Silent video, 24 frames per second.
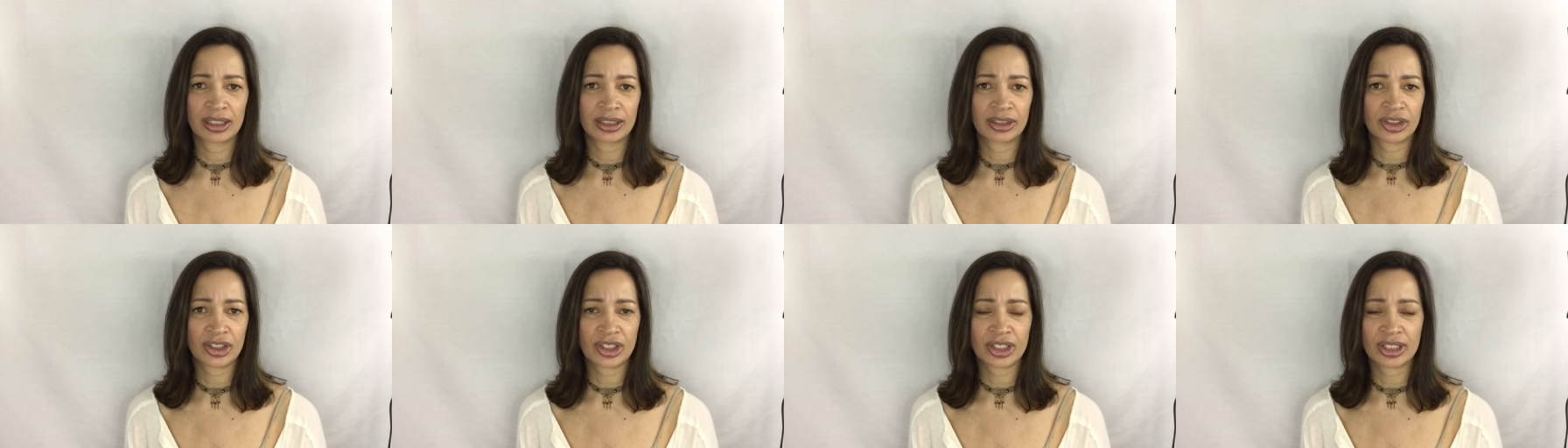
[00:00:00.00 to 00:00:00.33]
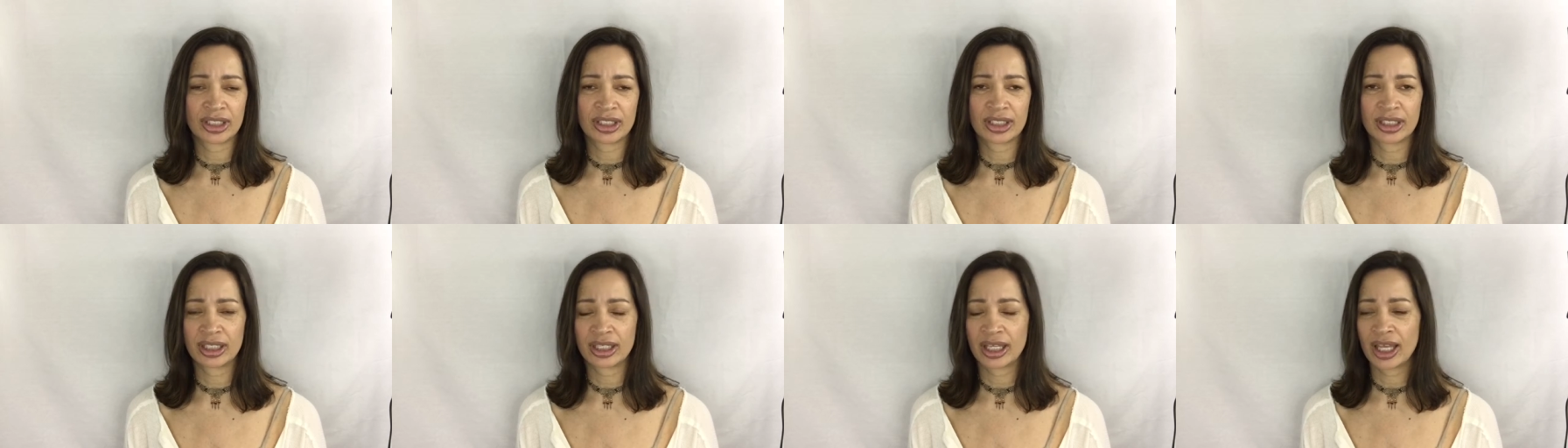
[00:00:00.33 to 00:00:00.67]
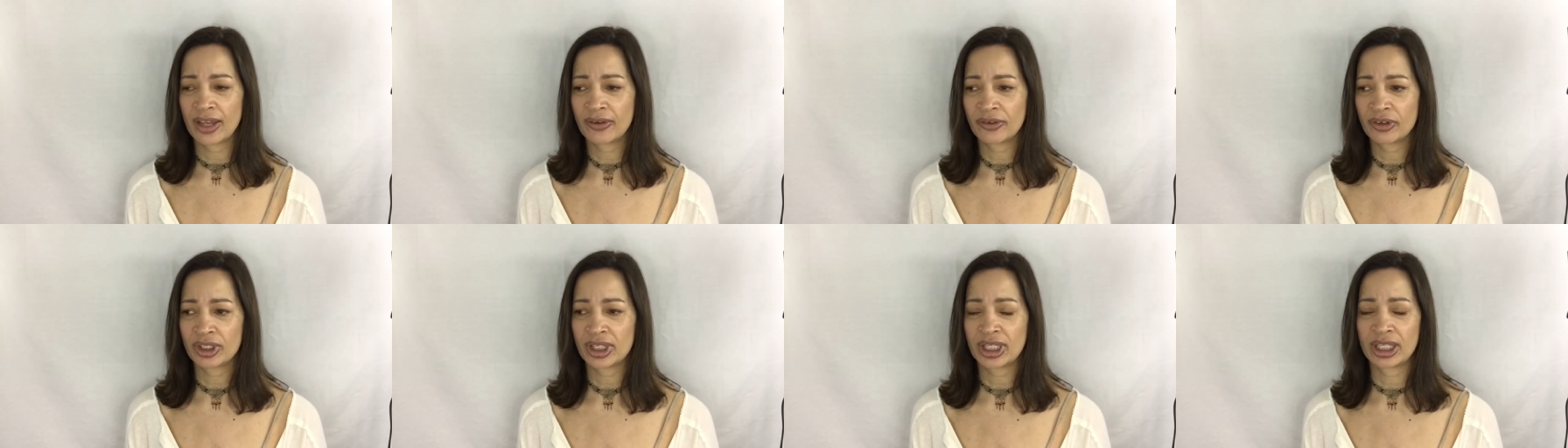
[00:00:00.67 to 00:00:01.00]
just
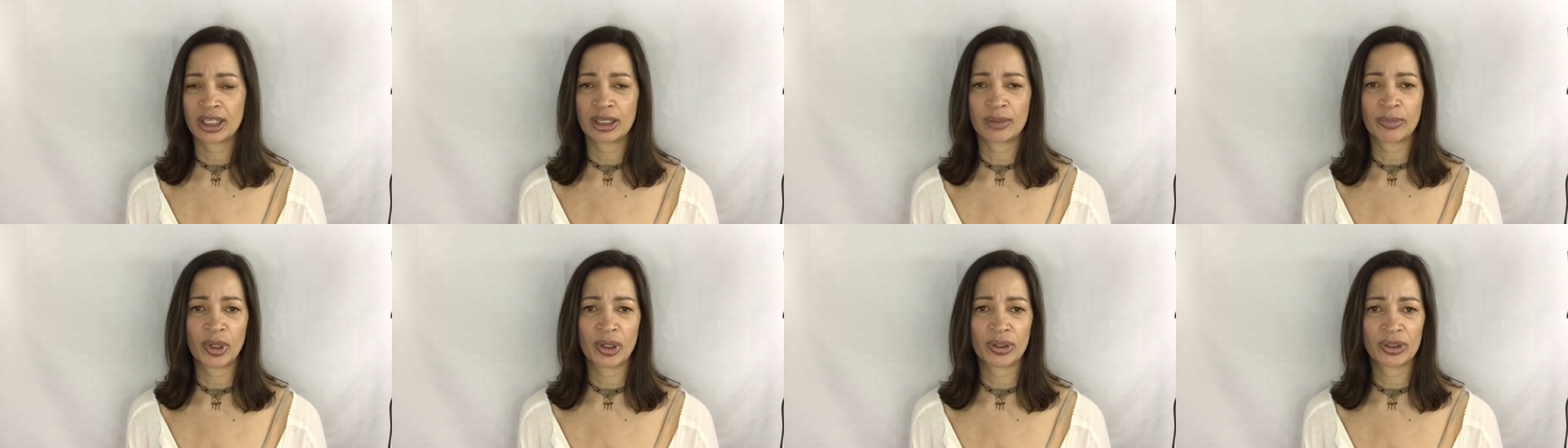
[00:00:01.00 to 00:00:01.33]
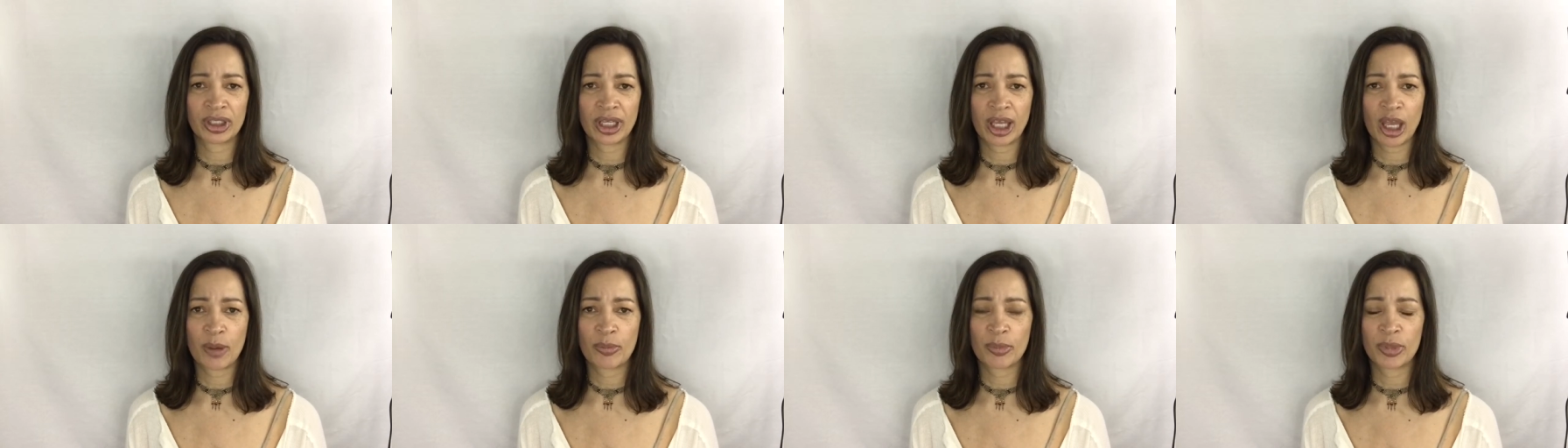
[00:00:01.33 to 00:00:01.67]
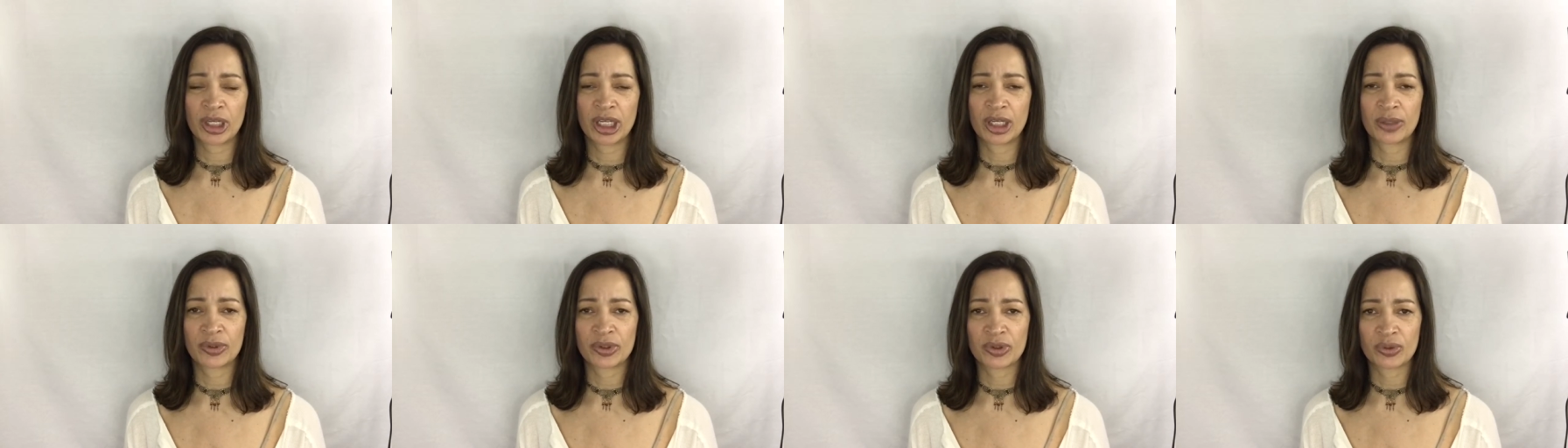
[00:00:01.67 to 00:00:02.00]
everything about the
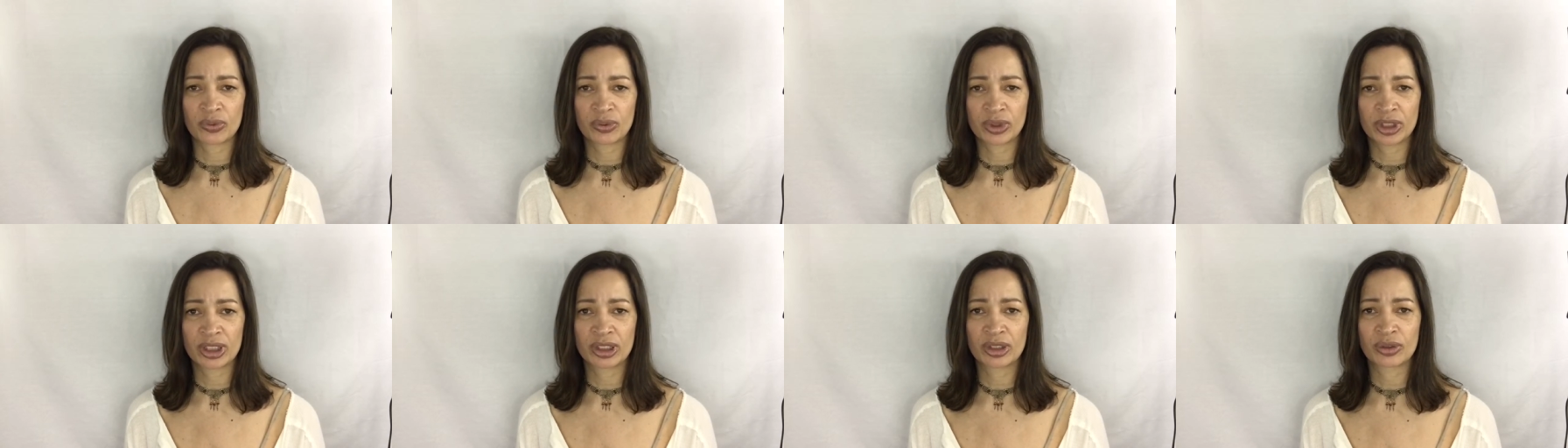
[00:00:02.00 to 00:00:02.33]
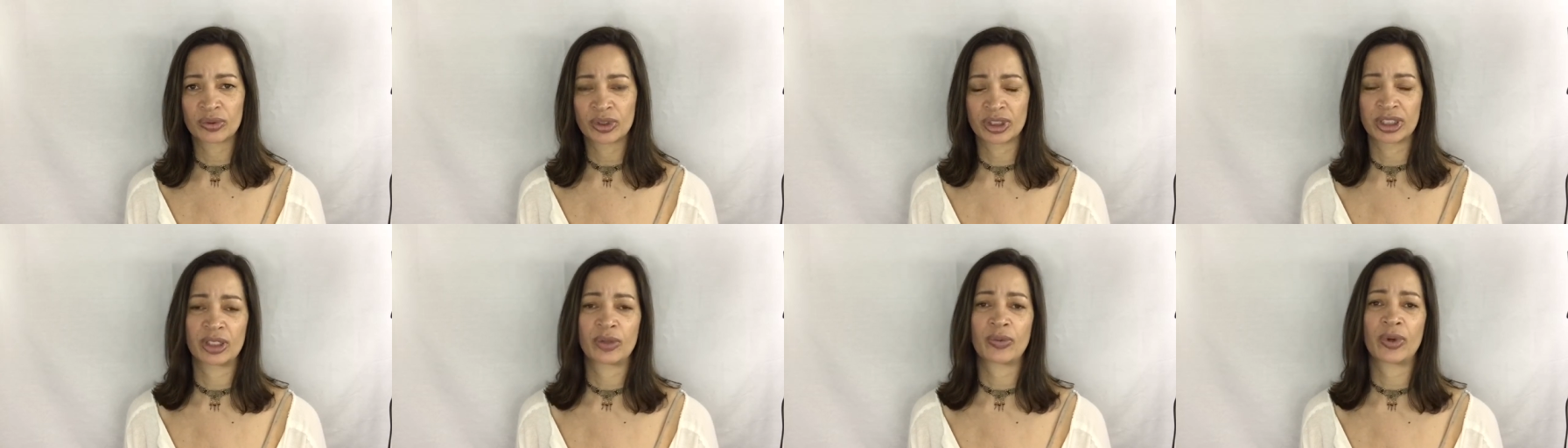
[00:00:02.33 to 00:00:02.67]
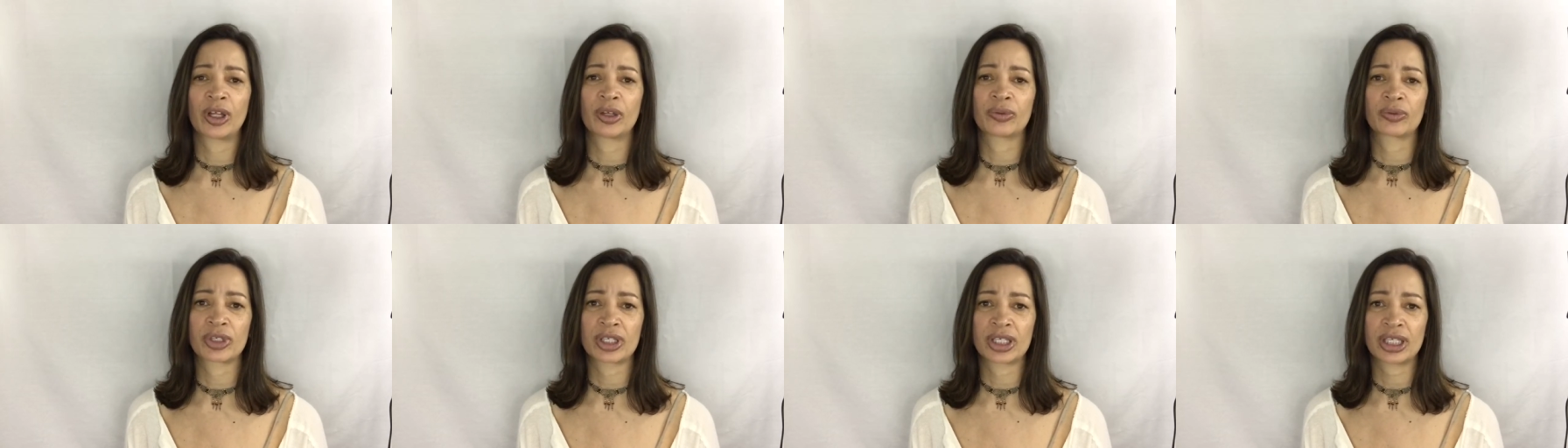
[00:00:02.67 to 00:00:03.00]
company was really, really
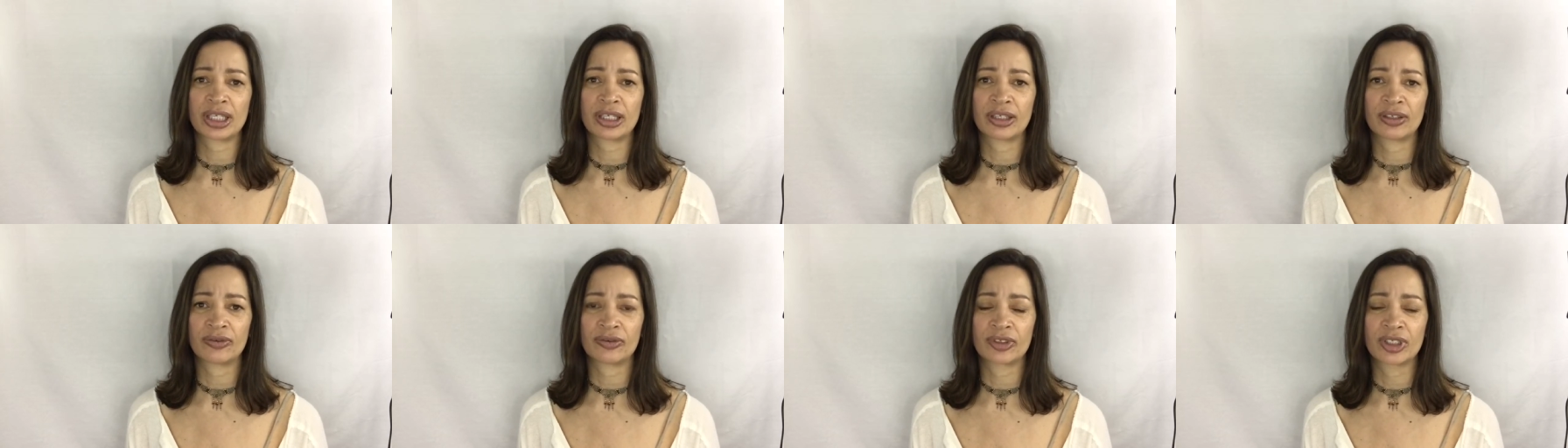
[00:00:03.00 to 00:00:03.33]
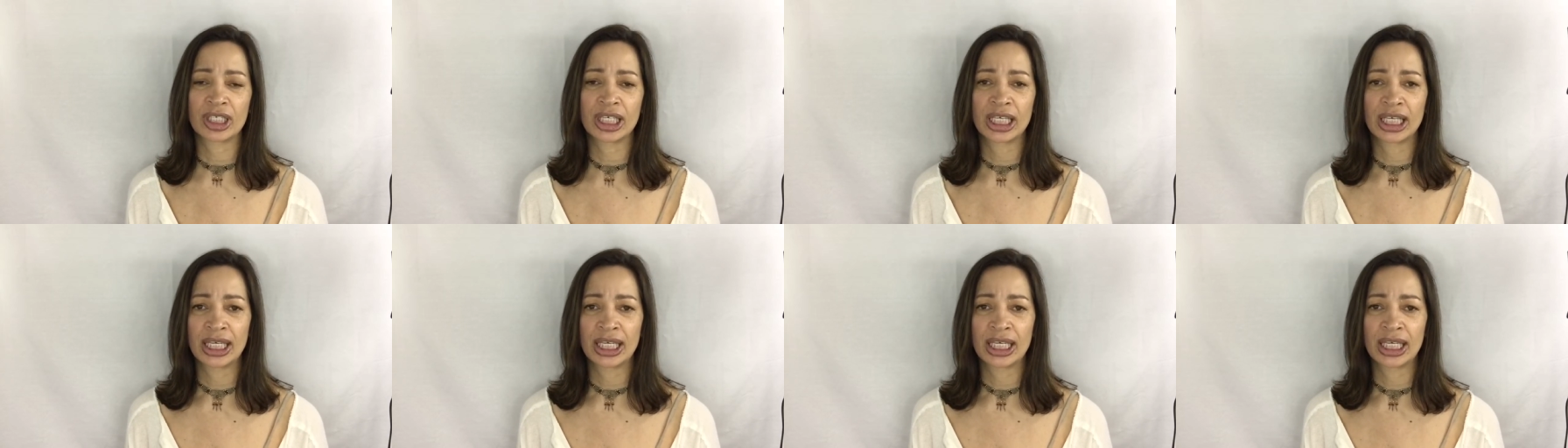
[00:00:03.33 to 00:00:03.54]
well received.